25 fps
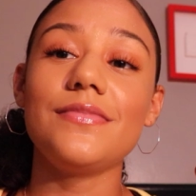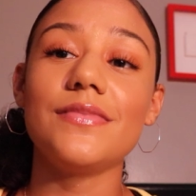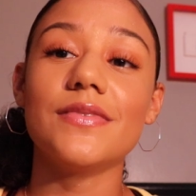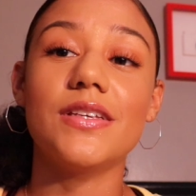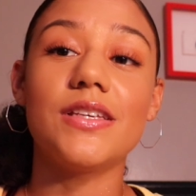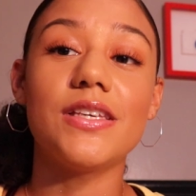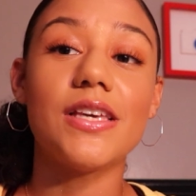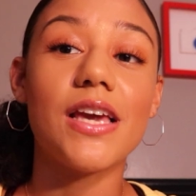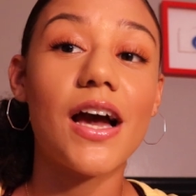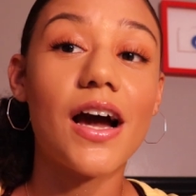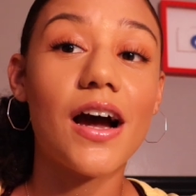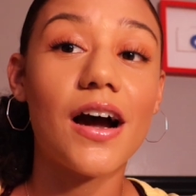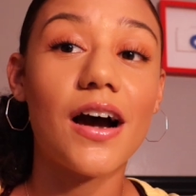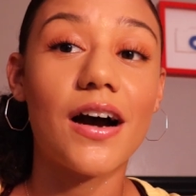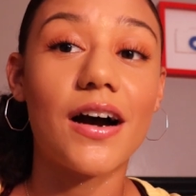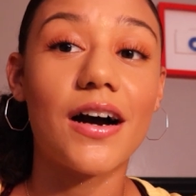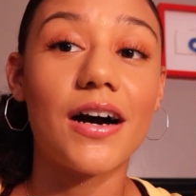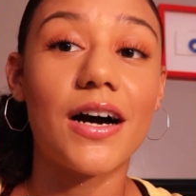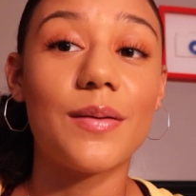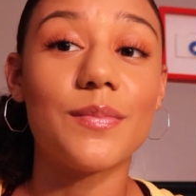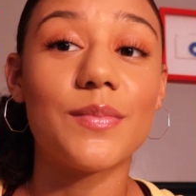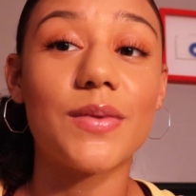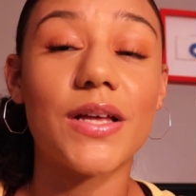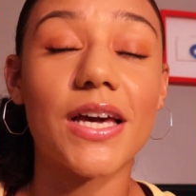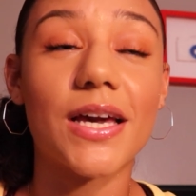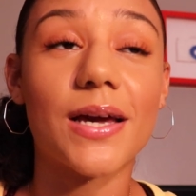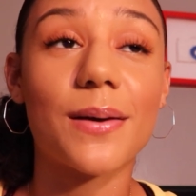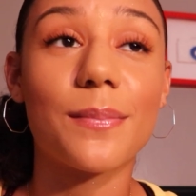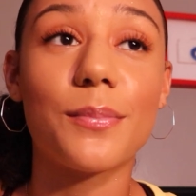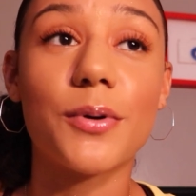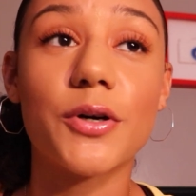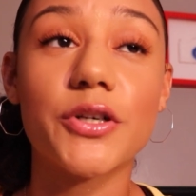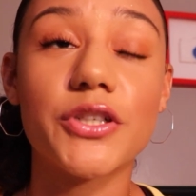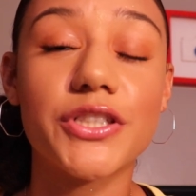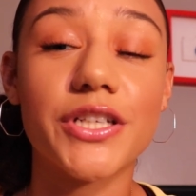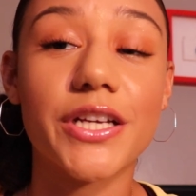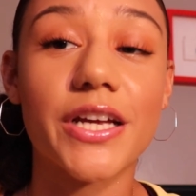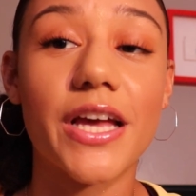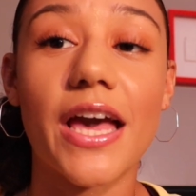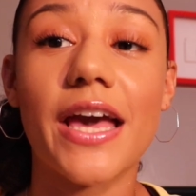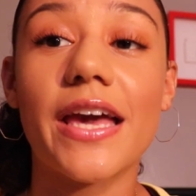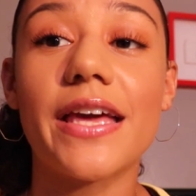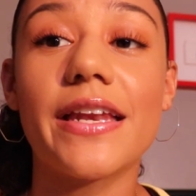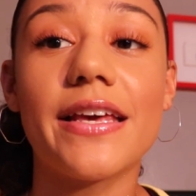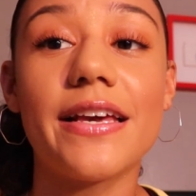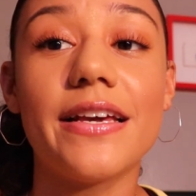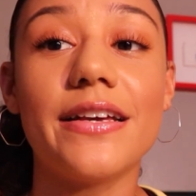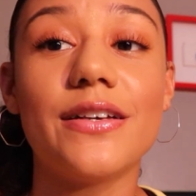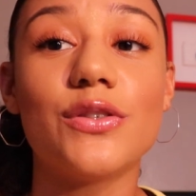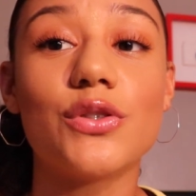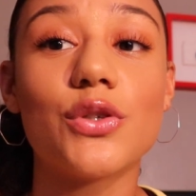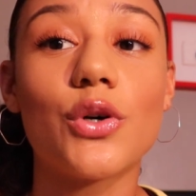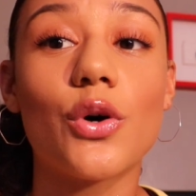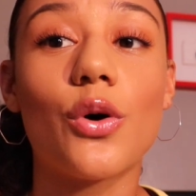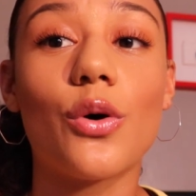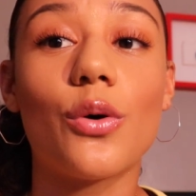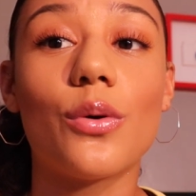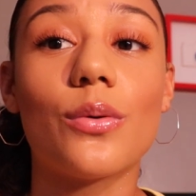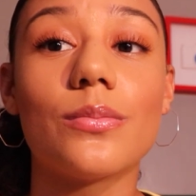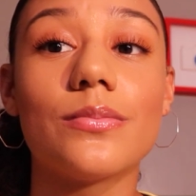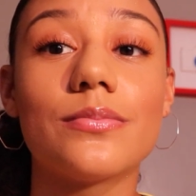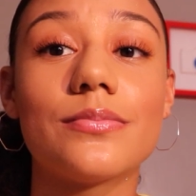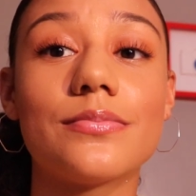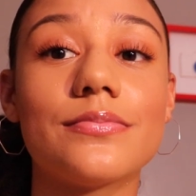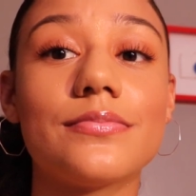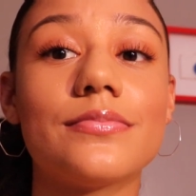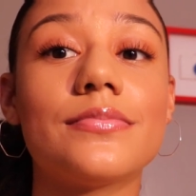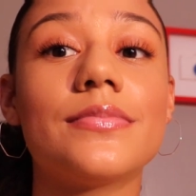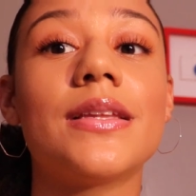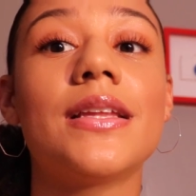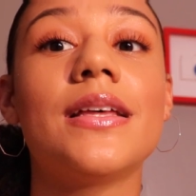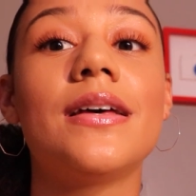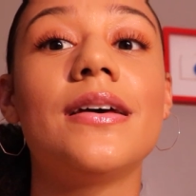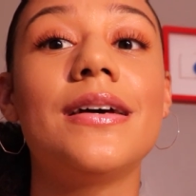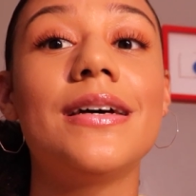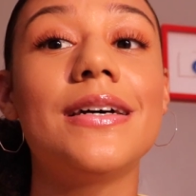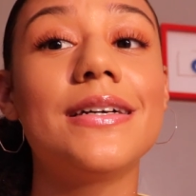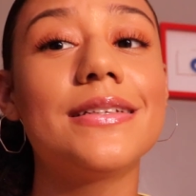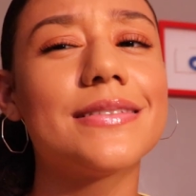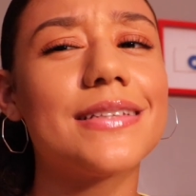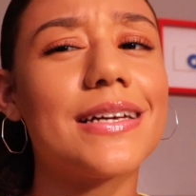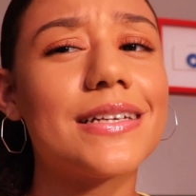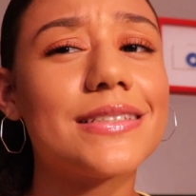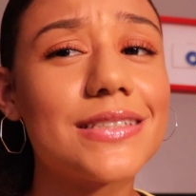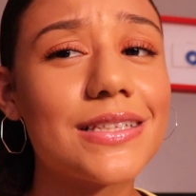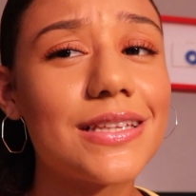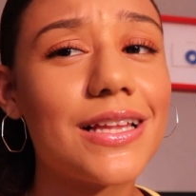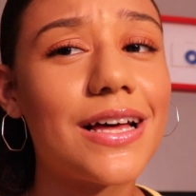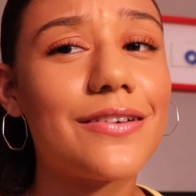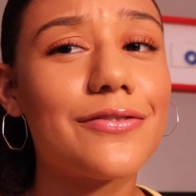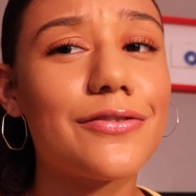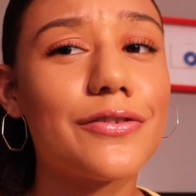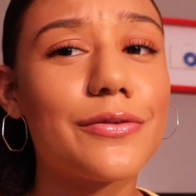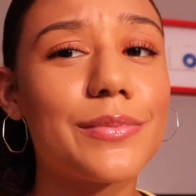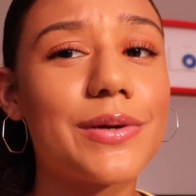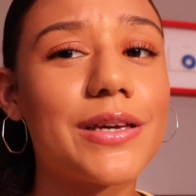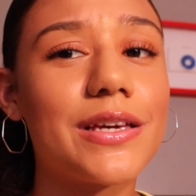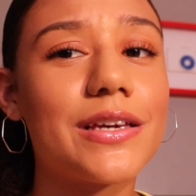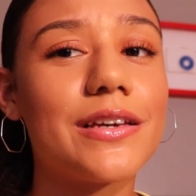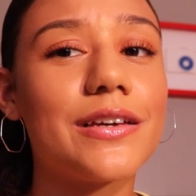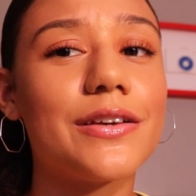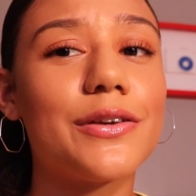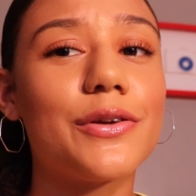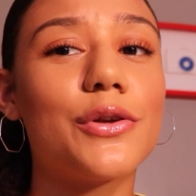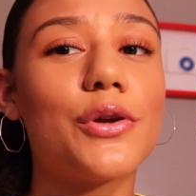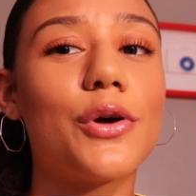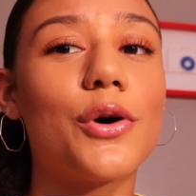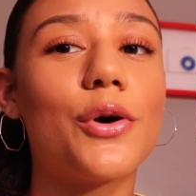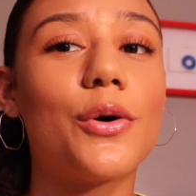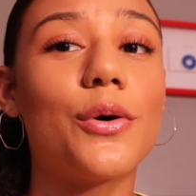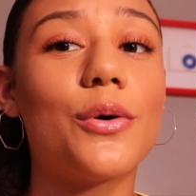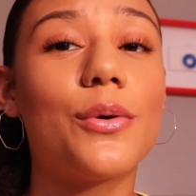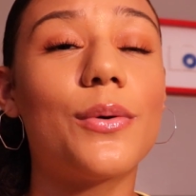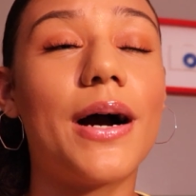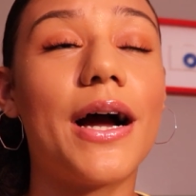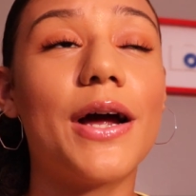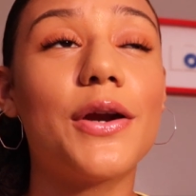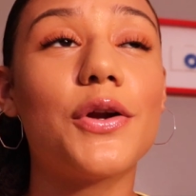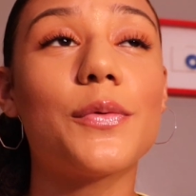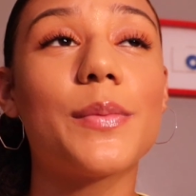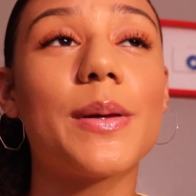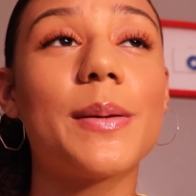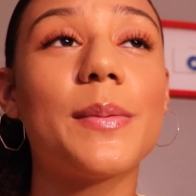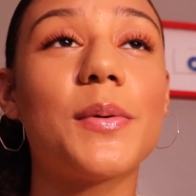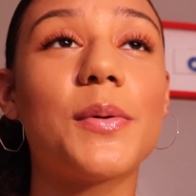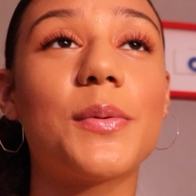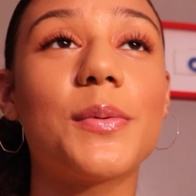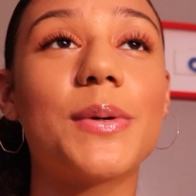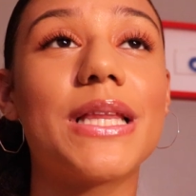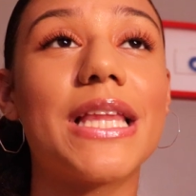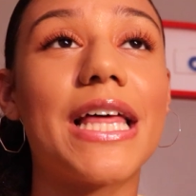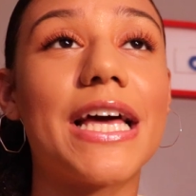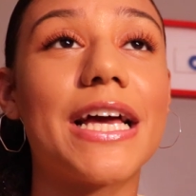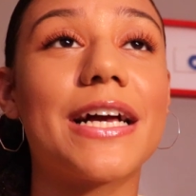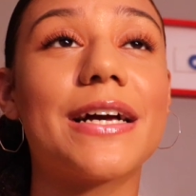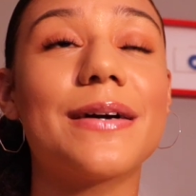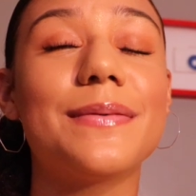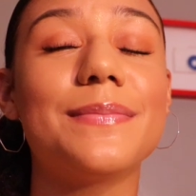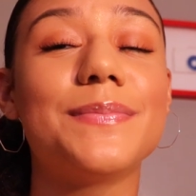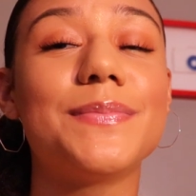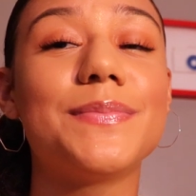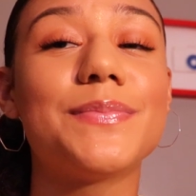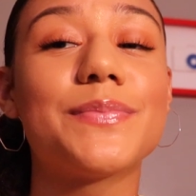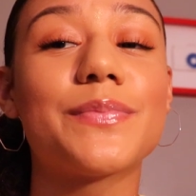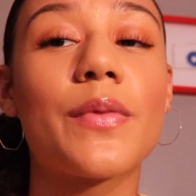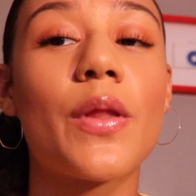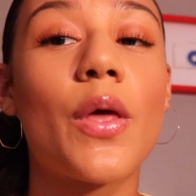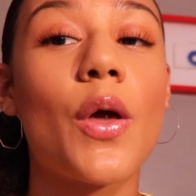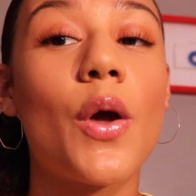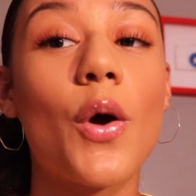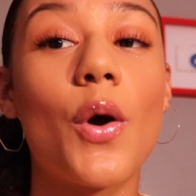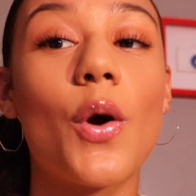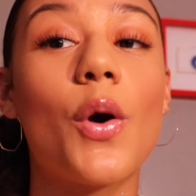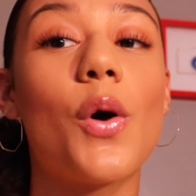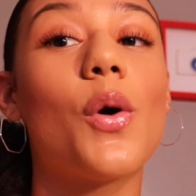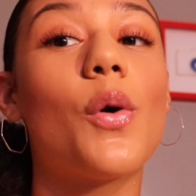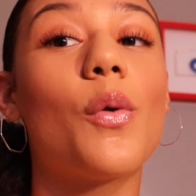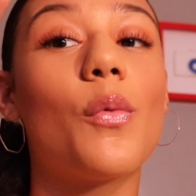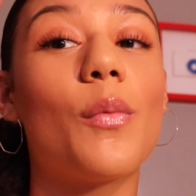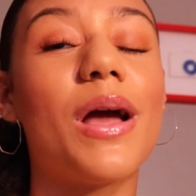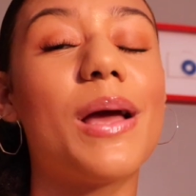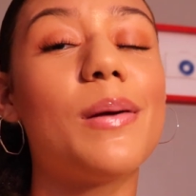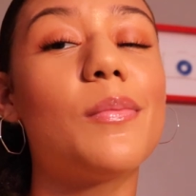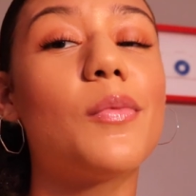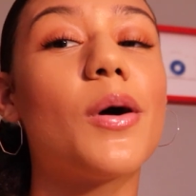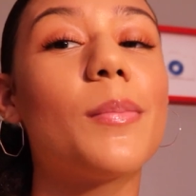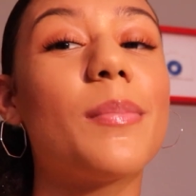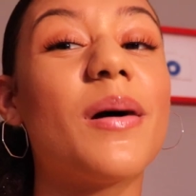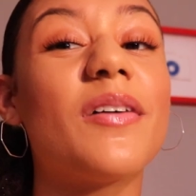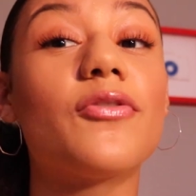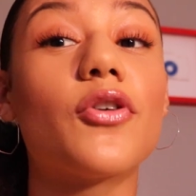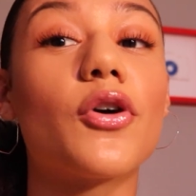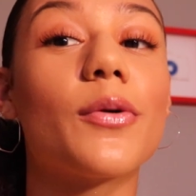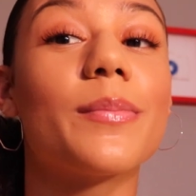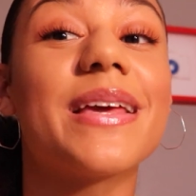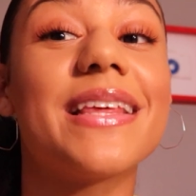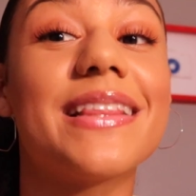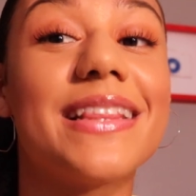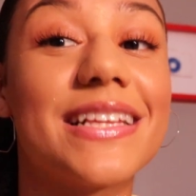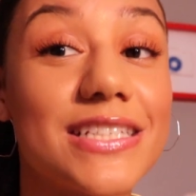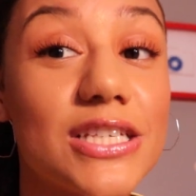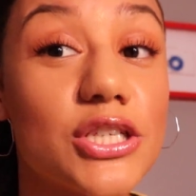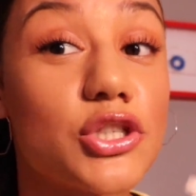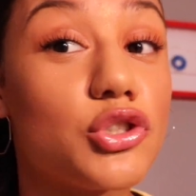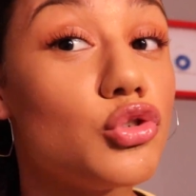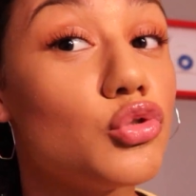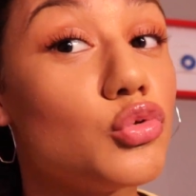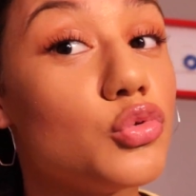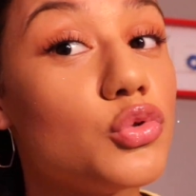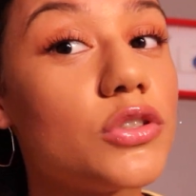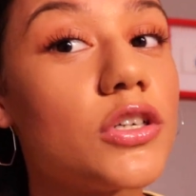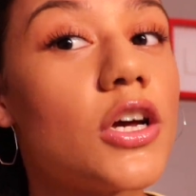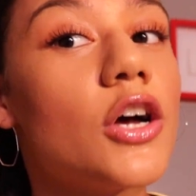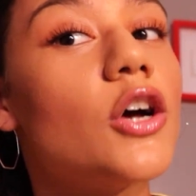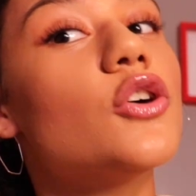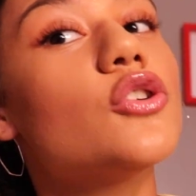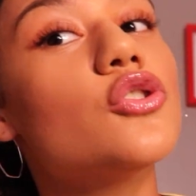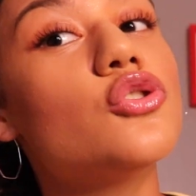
yeah, I'm like pushing 80, so that's a lot for me, you know. I know people with like way more, but for me this is huge.